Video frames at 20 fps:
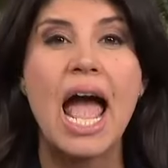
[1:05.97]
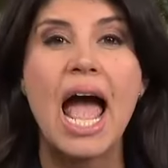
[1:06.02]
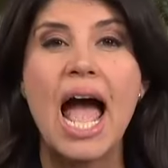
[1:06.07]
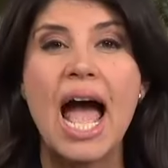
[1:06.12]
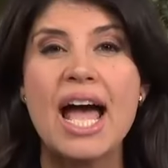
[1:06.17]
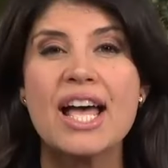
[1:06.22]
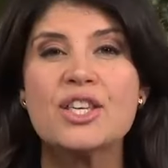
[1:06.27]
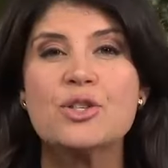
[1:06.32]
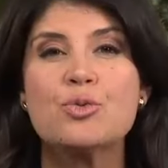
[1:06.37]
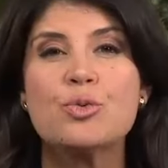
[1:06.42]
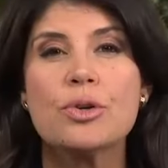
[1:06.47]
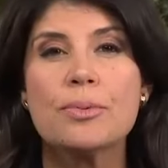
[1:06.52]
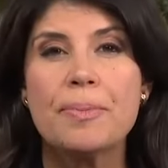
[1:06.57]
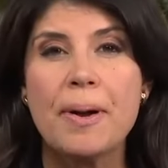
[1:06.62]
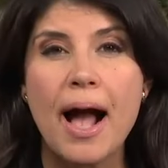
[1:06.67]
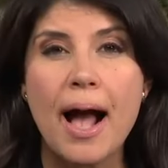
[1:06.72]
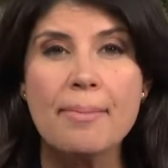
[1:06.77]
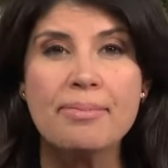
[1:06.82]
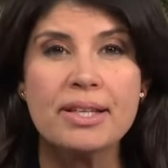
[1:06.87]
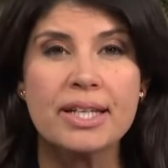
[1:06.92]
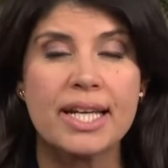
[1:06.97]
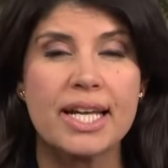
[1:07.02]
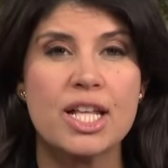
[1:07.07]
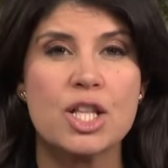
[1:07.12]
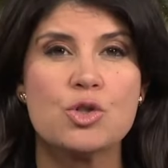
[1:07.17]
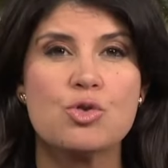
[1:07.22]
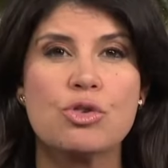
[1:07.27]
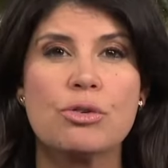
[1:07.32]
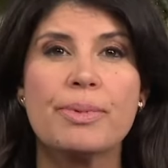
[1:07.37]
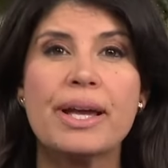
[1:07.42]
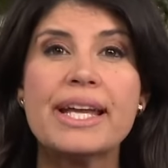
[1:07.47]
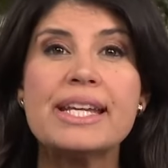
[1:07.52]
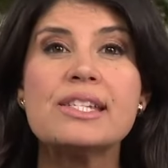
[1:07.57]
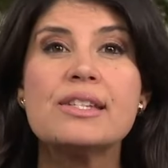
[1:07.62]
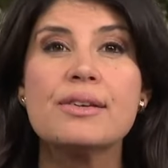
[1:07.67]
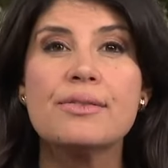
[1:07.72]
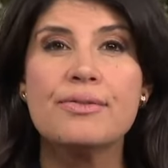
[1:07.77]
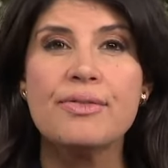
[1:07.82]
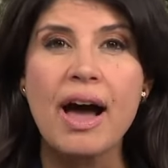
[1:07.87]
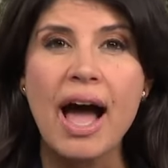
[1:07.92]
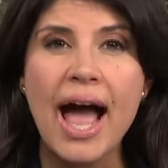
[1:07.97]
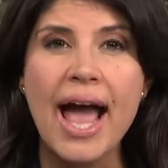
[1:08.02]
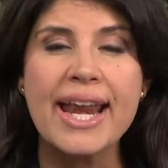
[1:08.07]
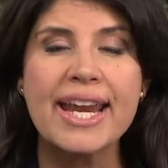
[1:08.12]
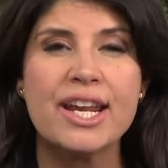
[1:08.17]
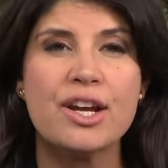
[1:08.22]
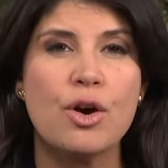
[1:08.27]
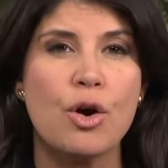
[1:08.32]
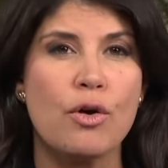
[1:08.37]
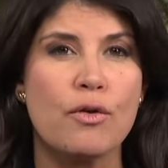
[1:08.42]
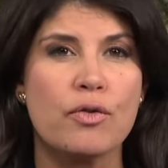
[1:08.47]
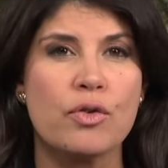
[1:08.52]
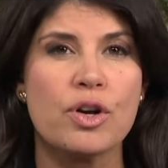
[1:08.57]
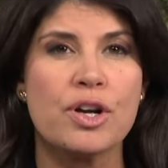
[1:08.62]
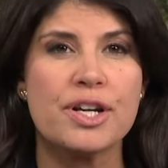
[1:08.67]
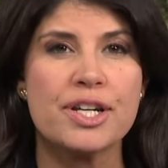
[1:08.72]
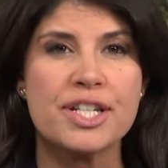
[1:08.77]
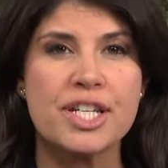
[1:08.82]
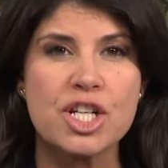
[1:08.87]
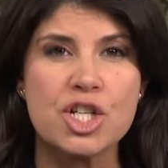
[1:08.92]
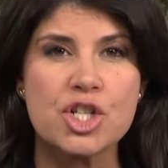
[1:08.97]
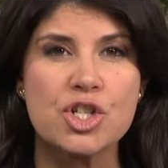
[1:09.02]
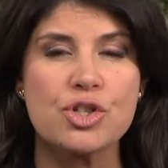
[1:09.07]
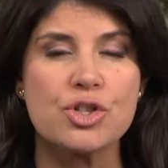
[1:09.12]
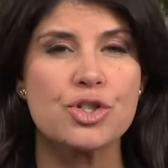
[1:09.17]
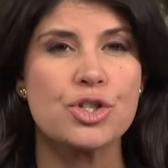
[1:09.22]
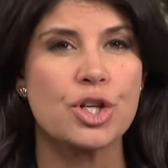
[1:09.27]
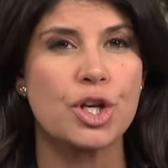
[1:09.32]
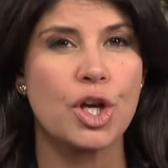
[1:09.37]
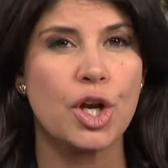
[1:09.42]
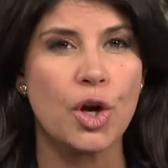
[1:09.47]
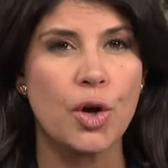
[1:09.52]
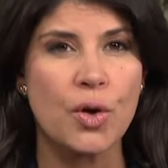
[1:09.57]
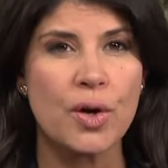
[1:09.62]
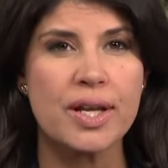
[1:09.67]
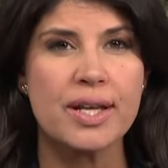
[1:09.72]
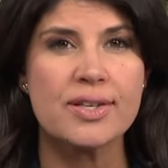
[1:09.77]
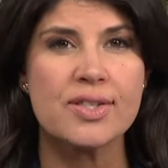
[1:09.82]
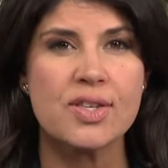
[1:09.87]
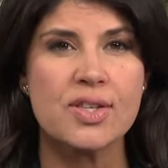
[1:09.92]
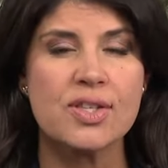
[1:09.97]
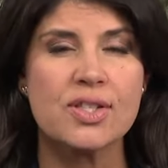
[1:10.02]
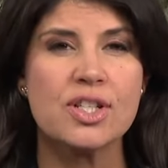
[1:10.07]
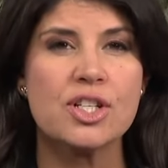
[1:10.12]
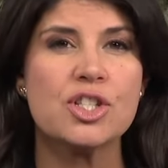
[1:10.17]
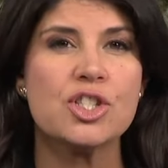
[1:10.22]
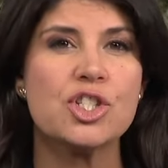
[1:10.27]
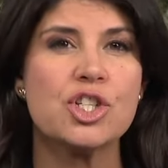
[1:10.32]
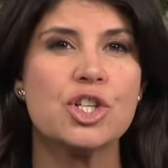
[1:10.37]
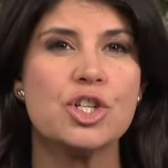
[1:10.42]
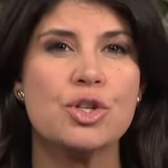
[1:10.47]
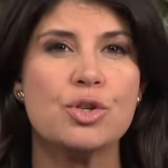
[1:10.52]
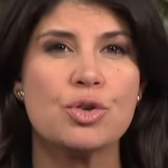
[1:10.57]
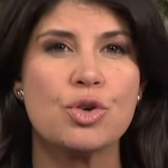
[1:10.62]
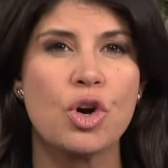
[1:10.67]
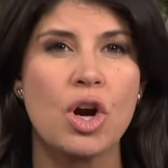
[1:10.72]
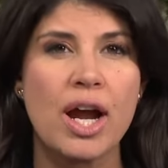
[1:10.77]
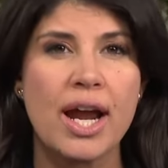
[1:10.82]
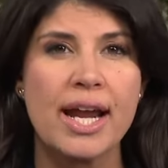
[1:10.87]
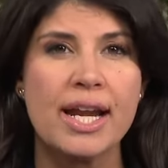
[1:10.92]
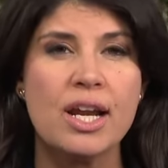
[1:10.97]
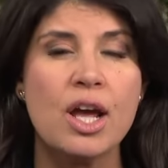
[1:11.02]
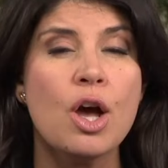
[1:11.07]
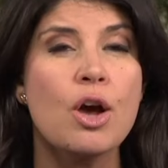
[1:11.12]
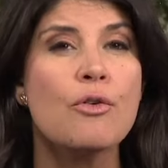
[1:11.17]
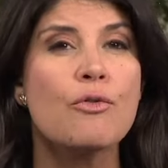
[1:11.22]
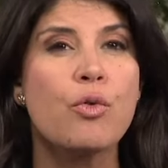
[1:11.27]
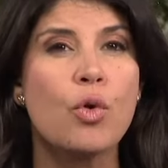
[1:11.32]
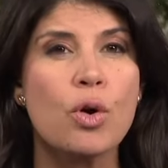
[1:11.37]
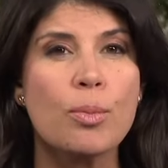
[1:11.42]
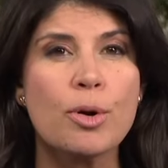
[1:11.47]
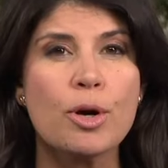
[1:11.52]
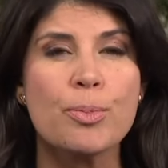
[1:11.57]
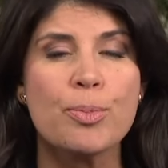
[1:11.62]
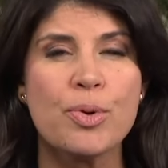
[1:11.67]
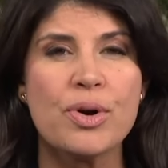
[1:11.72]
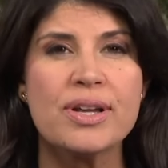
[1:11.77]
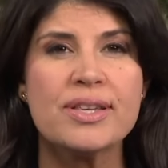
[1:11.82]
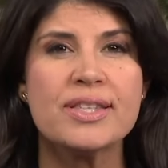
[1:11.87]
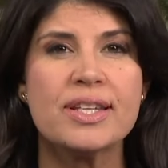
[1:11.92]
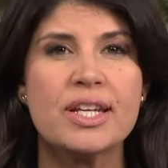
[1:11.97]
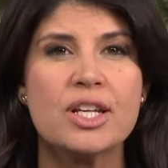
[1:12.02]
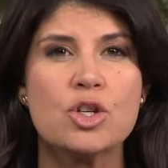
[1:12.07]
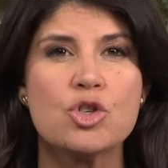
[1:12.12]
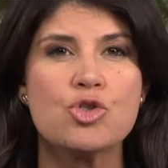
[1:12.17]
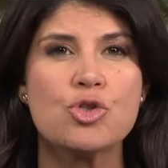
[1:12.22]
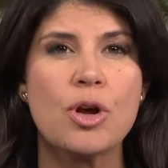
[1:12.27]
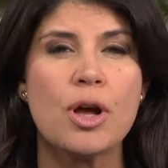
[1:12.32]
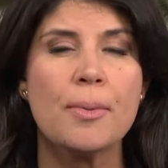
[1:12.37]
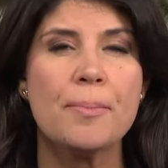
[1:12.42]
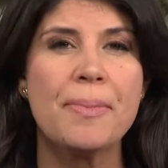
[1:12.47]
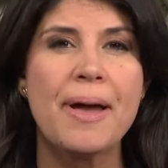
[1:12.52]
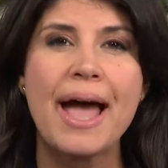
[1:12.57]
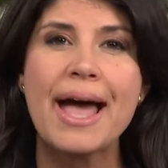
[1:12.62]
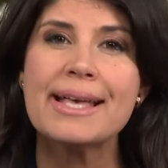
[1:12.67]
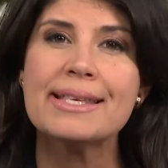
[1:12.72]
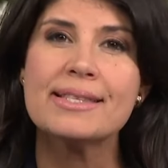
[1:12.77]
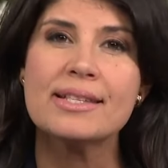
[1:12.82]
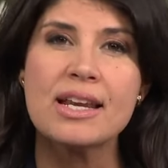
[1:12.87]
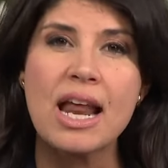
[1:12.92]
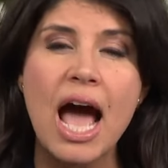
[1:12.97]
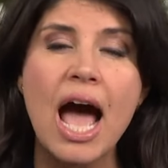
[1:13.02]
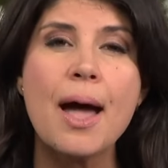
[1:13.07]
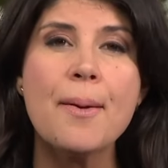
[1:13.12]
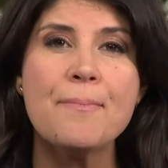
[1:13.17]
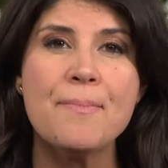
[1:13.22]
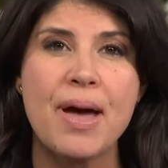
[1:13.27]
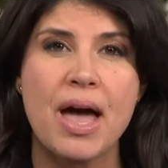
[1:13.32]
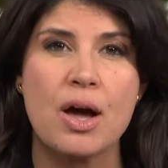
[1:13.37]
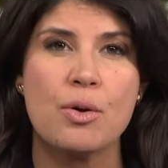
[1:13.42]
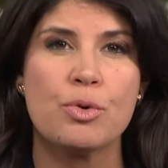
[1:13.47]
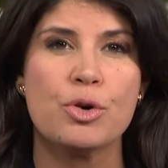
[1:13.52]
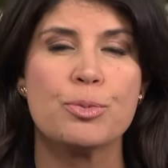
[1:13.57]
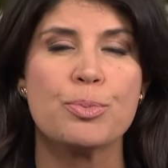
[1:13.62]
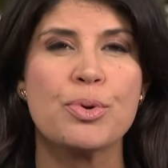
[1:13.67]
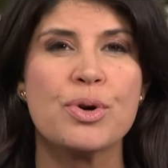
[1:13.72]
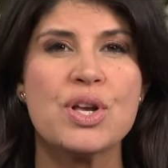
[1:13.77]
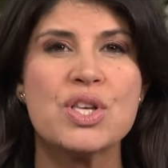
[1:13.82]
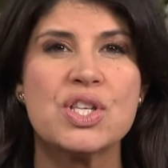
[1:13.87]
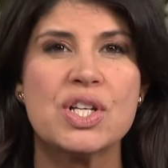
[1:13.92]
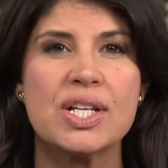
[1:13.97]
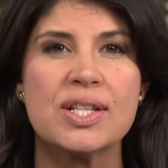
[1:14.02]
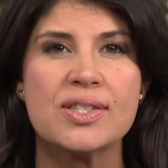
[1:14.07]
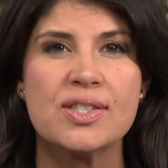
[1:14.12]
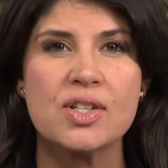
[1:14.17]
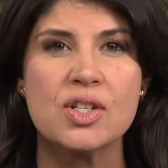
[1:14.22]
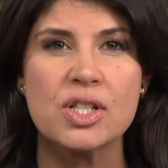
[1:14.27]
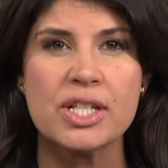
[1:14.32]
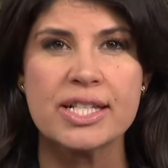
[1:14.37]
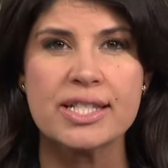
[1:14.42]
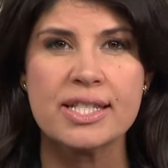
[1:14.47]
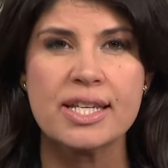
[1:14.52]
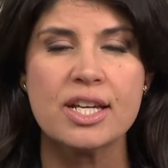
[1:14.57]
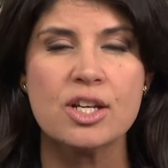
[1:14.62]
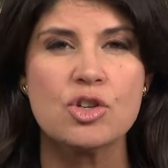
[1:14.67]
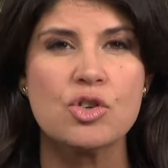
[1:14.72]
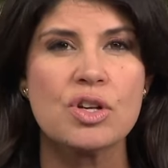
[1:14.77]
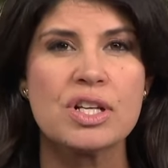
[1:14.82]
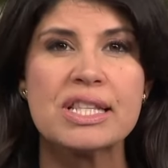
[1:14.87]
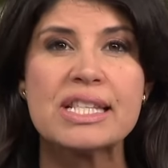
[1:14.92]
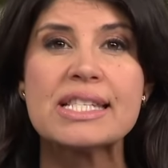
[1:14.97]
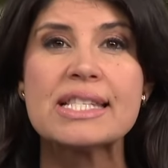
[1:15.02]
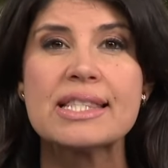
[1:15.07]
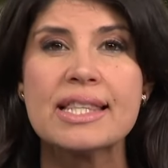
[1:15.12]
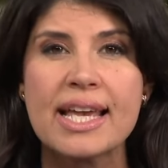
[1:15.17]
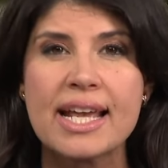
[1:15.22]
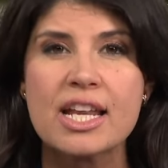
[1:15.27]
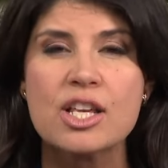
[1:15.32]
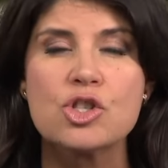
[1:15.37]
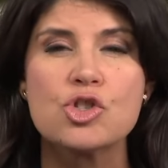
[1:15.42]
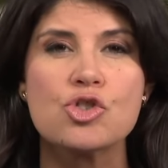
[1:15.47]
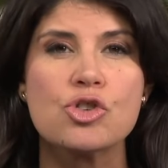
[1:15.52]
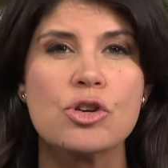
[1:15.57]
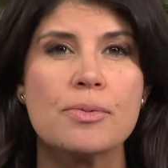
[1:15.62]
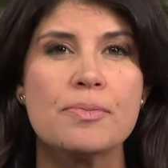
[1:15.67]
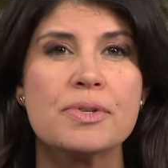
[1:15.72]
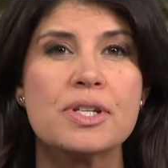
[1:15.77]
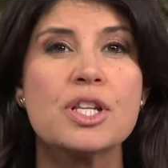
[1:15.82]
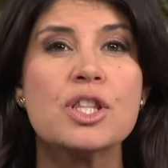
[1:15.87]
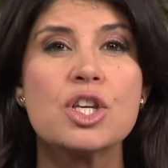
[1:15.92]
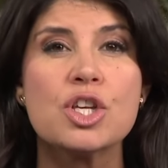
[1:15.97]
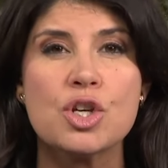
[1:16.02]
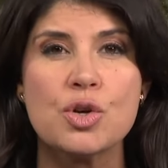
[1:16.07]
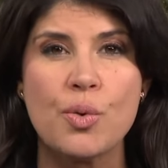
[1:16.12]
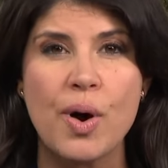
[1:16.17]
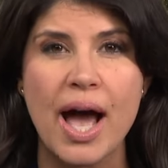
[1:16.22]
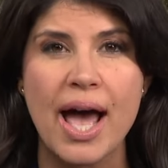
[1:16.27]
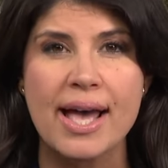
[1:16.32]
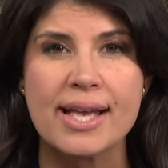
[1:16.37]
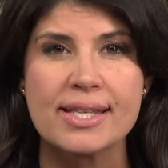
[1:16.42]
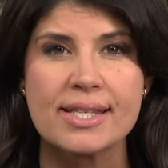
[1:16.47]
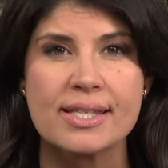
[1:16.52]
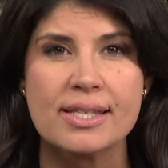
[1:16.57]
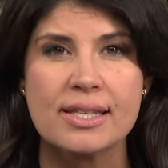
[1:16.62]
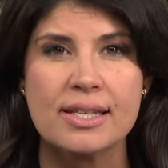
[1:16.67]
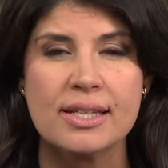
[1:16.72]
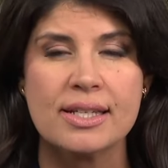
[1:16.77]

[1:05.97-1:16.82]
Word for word: as Republicans remain divided over additional security assistance to Ukraine. Former President Trump has not met with President Zelensky during this latest trip to the U.S.